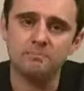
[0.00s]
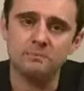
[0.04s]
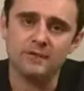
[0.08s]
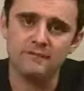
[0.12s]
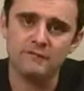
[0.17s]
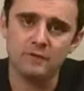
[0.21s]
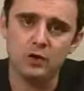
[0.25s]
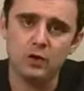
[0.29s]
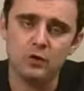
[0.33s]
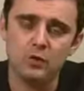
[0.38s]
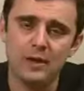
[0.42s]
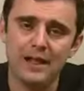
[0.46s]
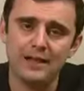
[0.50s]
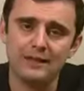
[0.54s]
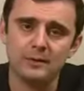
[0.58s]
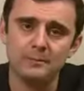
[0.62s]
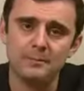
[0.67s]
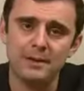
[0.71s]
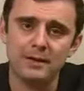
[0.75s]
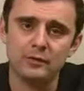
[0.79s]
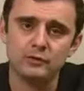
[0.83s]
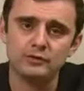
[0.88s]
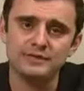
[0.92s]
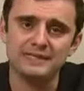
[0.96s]
If you know who Allen
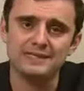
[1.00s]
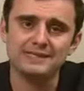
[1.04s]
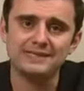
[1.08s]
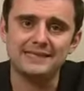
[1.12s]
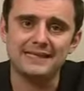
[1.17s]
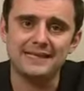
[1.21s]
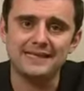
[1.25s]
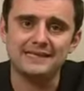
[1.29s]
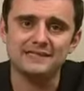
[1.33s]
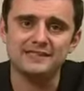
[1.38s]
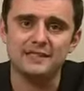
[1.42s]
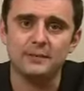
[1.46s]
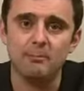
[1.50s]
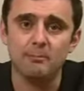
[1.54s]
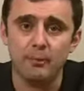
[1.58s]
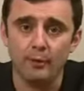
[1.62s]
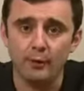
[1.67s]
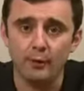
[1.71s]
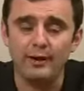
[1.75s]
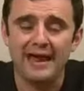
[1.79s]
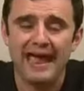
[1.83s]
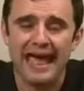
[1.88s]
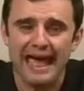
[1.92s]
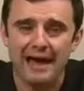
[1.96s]
Meadows is, he's the
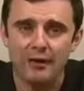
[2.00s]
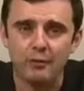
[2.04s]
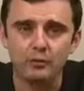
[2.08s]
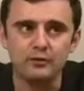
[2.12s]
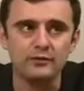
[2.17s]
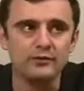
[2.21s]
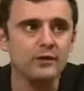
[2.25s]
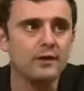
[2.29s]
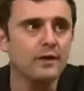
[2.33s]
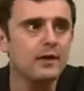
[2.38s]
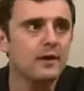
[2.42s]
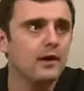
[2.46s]
Burghound.